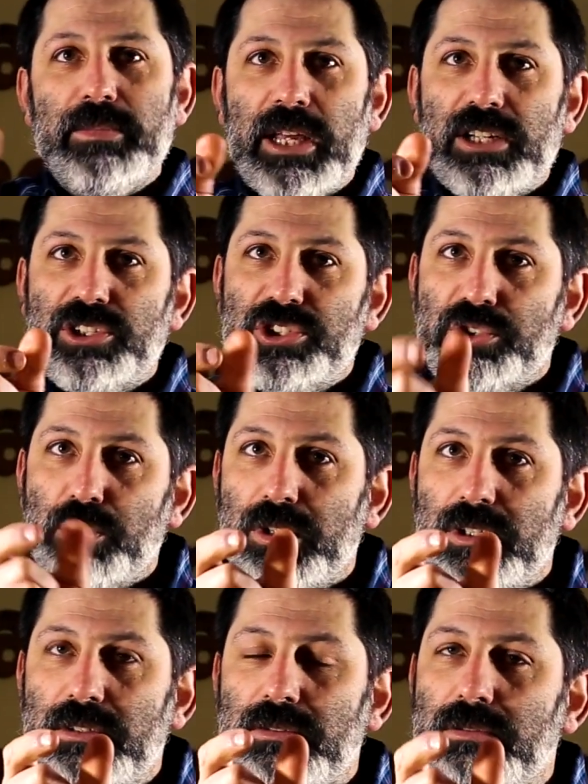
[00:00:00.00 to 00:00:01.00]
that
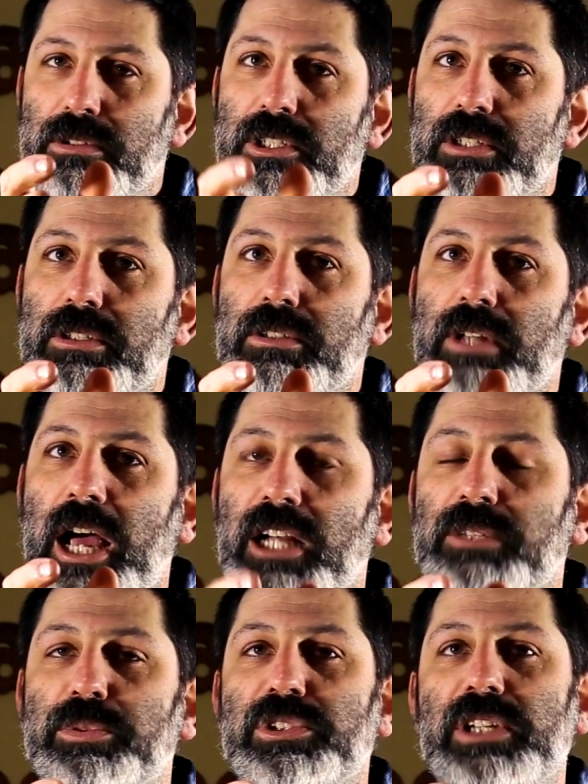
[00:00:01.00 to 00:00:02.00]
short little
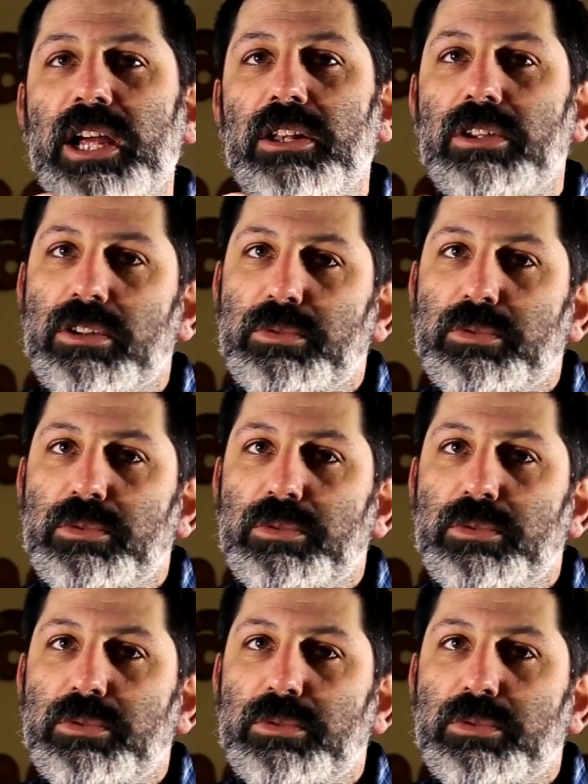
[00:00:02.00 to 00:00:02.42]
octopus style hook